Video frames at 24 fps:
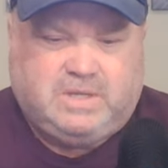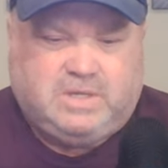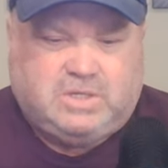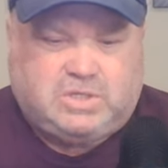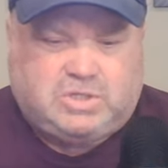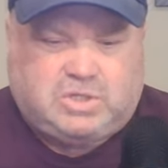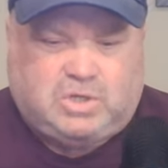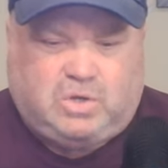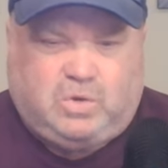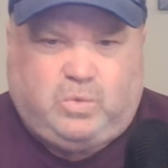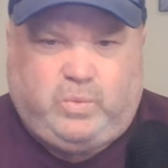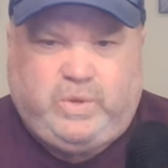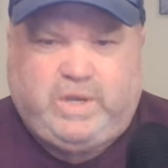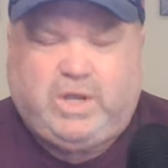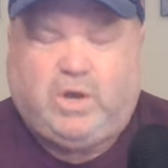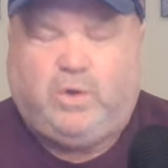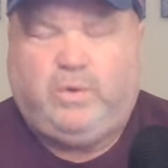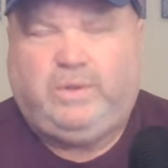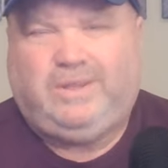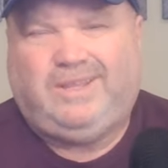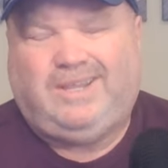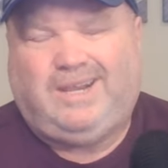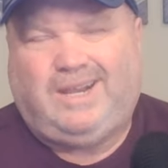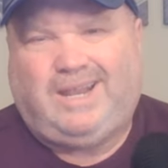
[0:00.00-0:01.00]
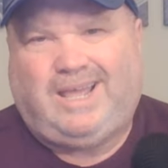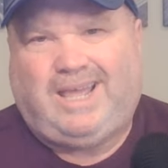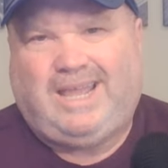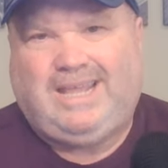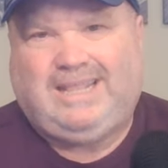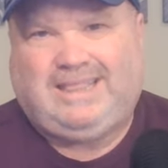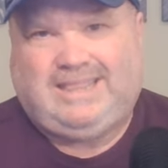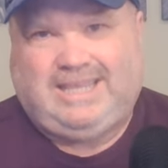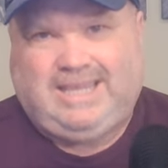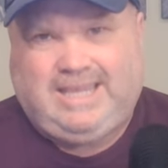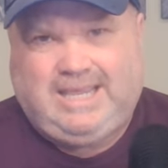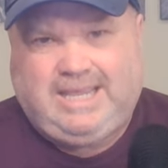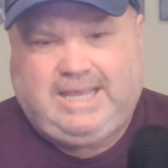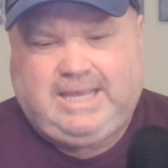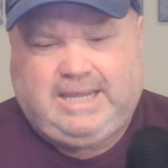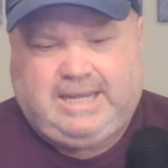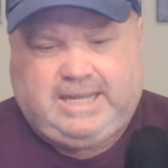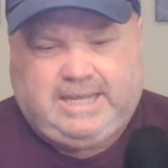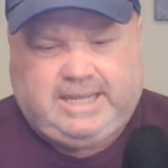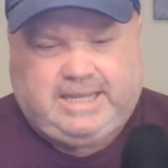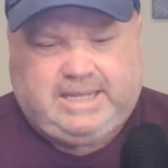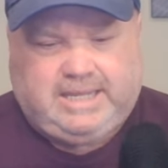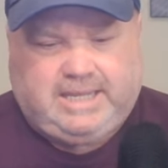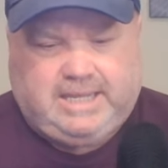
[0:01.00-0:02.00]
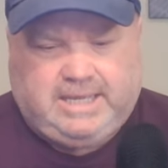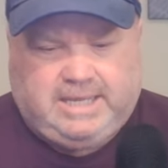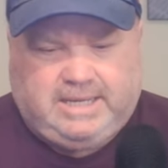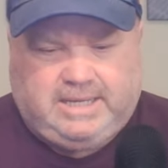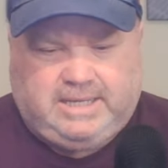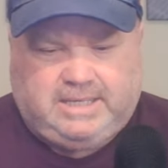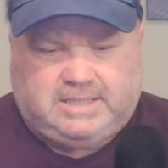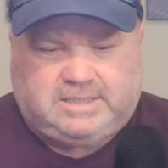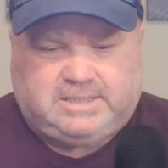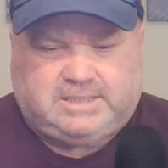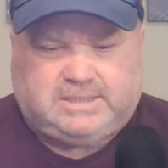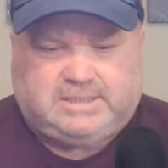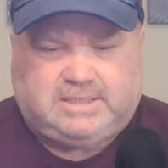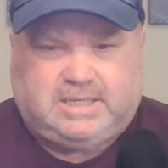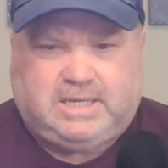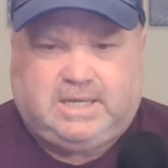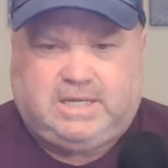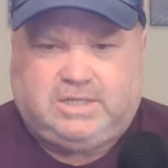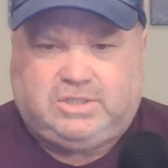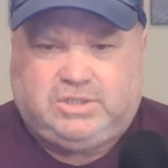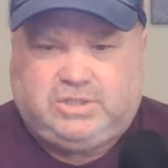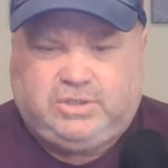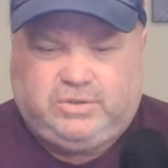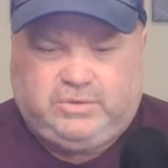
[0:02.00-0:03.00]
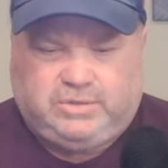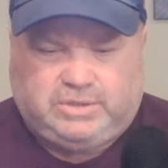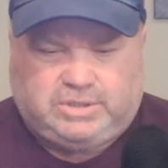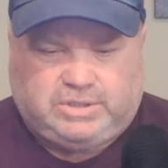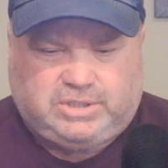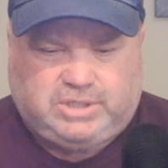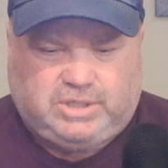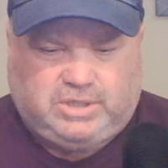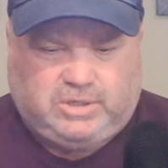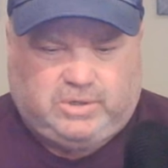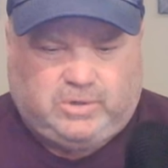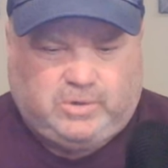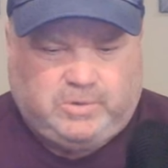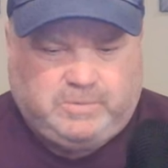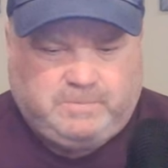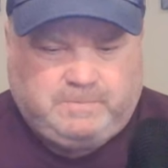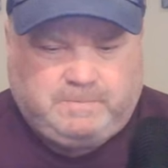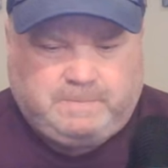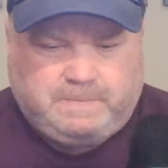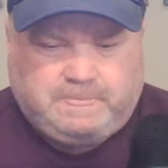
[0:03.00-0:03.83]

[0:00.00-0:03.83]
So we go into the ninth inning, and it's uh, two to two.